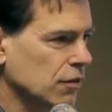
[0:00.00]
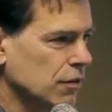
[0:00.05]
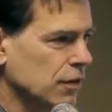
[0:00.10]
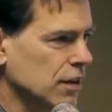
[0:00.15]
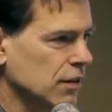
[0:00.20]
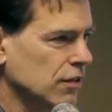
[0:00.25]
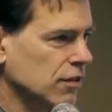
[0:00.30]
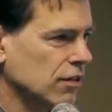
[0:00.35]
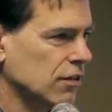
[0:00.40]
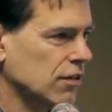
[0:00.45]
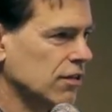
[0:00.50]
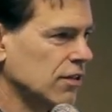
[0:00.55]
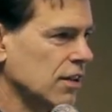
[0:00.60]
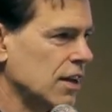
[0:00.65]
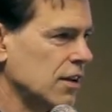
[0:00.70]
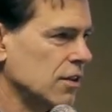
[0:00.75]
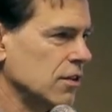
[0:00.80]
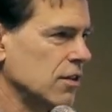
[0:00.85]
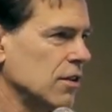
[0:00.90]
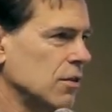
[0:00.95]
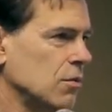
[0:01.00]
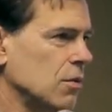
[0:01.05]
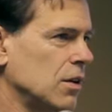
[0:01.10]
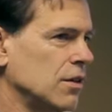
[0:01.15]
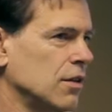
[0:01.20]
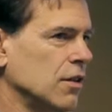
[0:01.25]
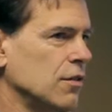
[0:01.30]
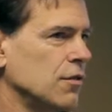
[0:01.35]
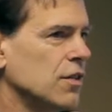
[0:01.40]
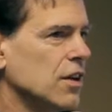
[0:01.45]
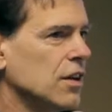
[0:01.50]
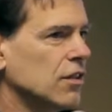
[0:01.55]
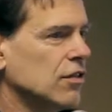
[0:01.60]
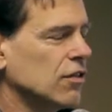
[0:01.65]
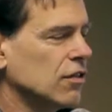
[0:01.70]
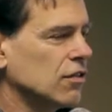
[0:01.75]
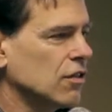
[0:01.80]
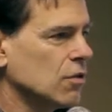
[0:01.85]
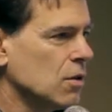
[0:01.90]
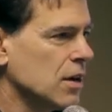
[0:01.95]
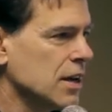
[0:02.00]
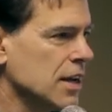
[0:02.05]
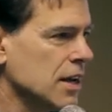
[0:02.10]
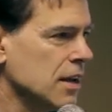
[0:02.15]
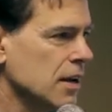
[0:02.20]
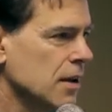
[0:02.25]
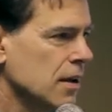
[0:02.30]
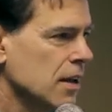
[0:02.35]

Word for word: faces Saturn and one that faces away.